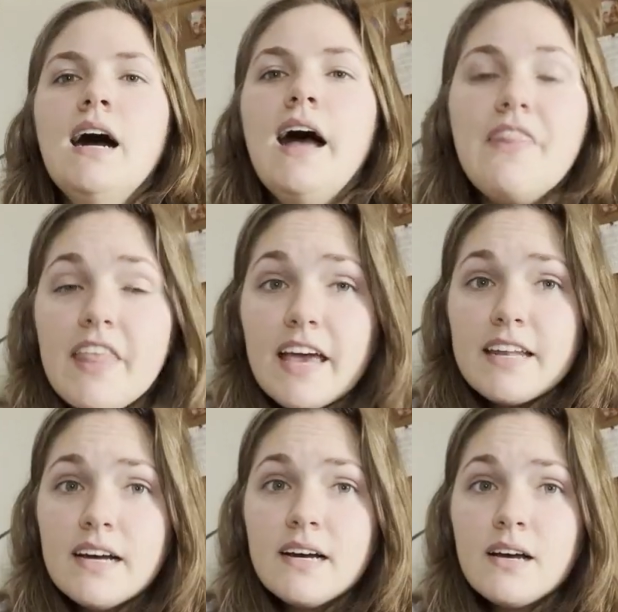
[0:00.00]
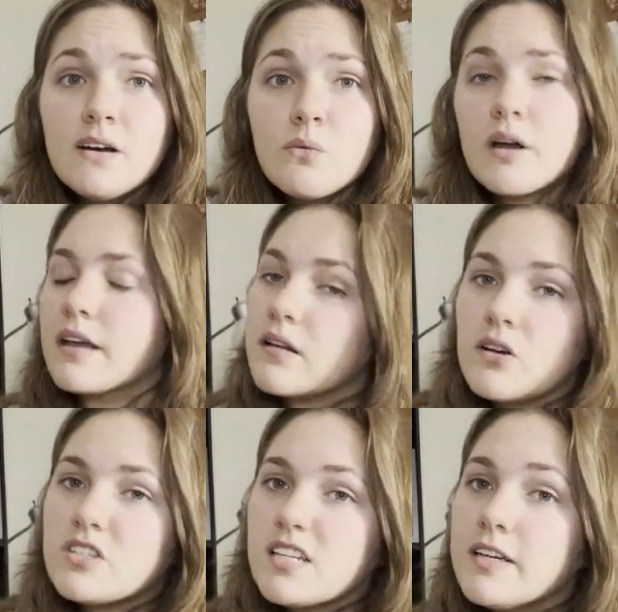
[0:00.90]
And then we're getting
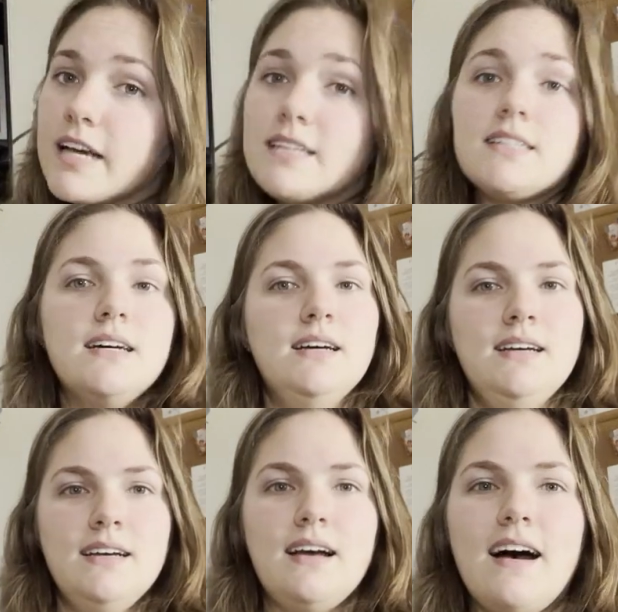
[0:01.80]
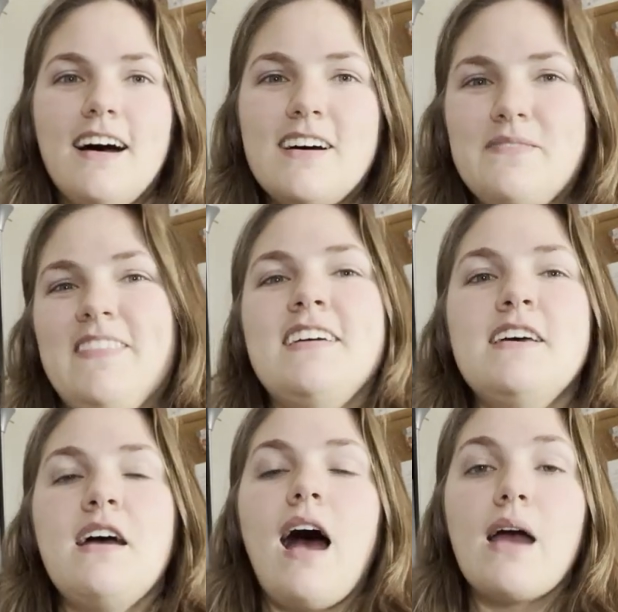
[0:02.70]
close to the end.
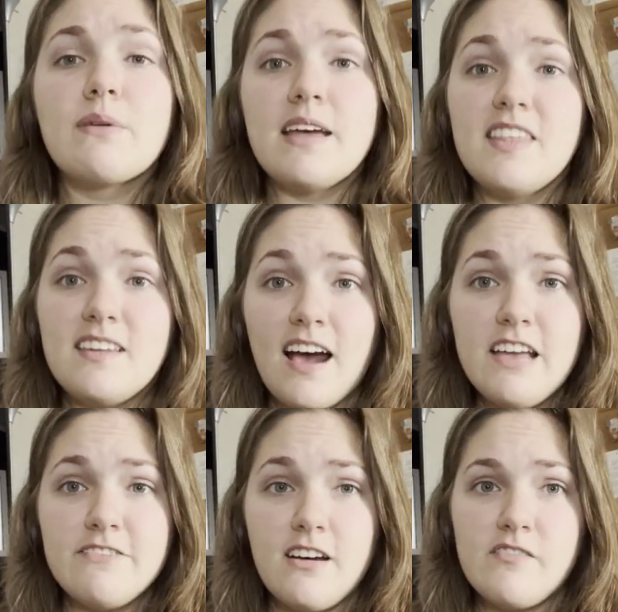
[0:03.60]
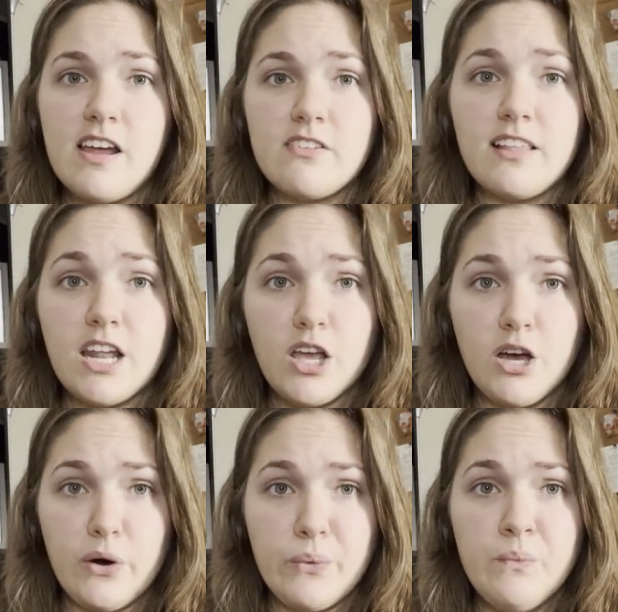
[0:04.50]
I read The Knife of Never Letting
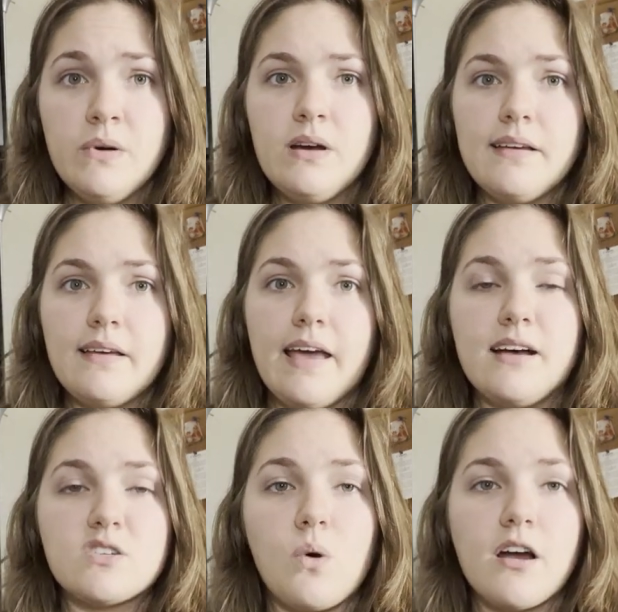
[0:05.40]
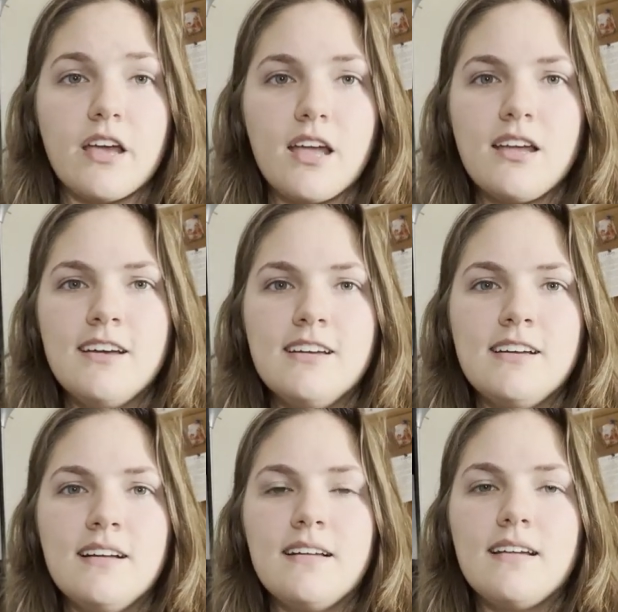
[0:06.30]
Go, Chaos Walking,
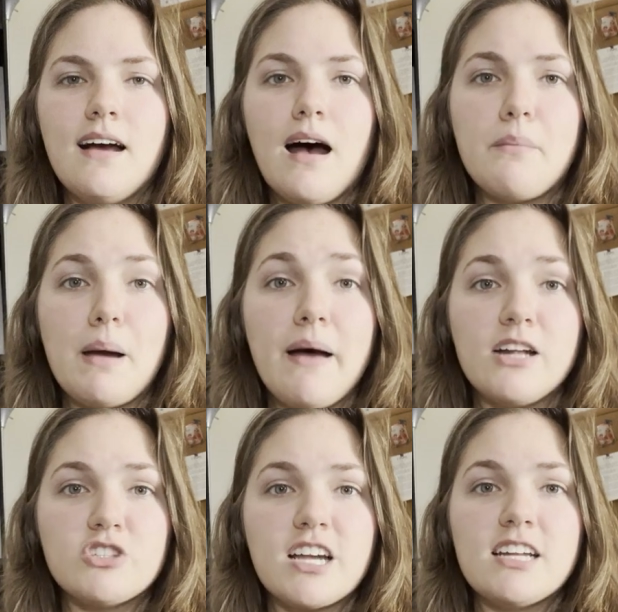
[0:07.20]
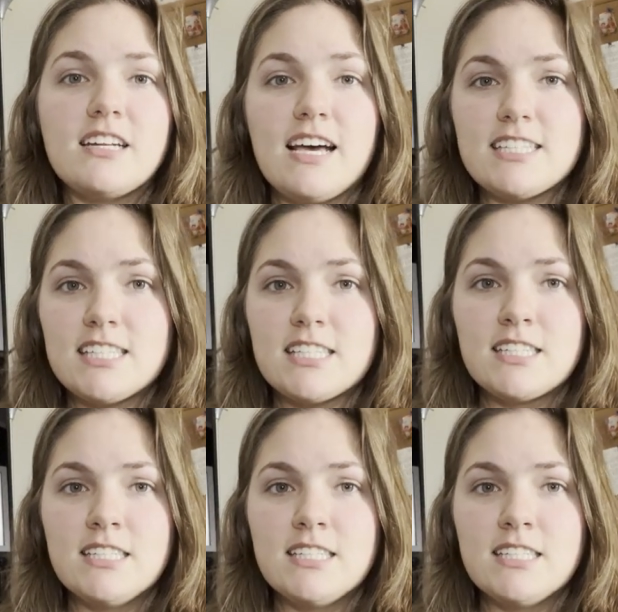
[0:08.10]
by Patrick Ness.